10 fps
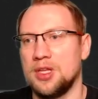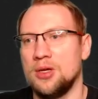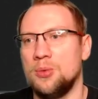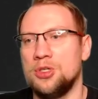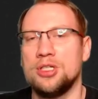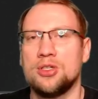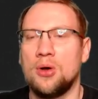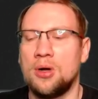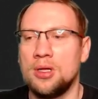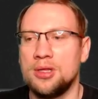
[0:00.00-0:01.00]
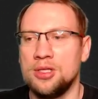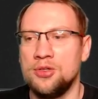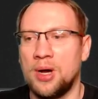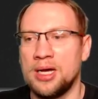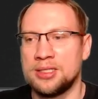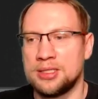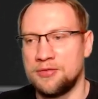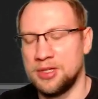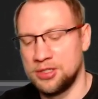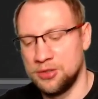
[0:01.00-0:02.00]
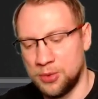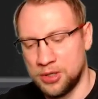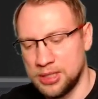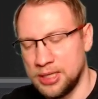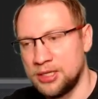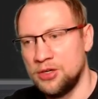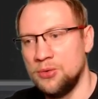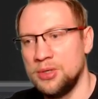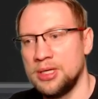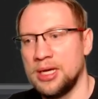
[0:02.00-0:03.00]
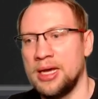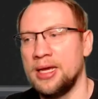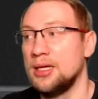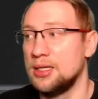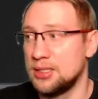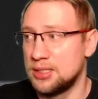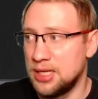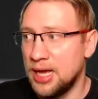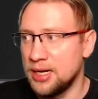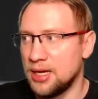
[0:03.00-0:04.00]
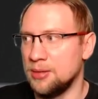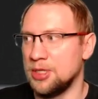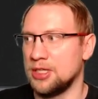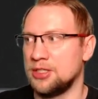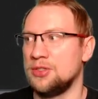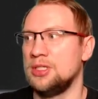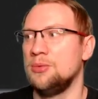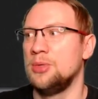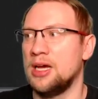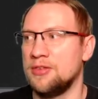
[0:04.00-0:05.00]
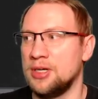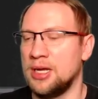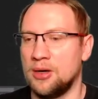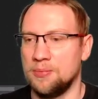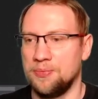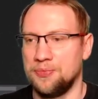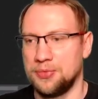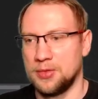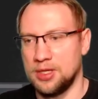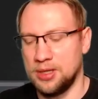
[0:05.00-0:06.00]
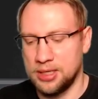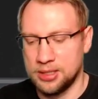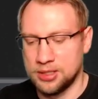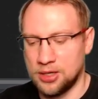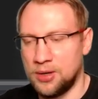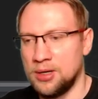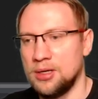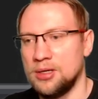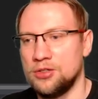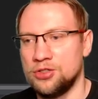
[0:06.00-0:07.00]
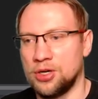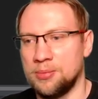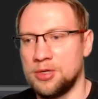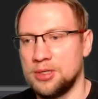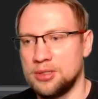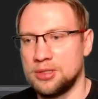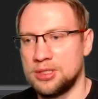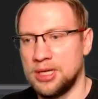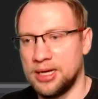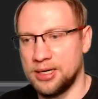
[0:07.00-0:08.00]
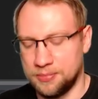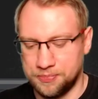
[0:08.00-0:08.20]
which is all the UI stuff that you want, including a slider element. As you see, we have it now. And that is our jump slider.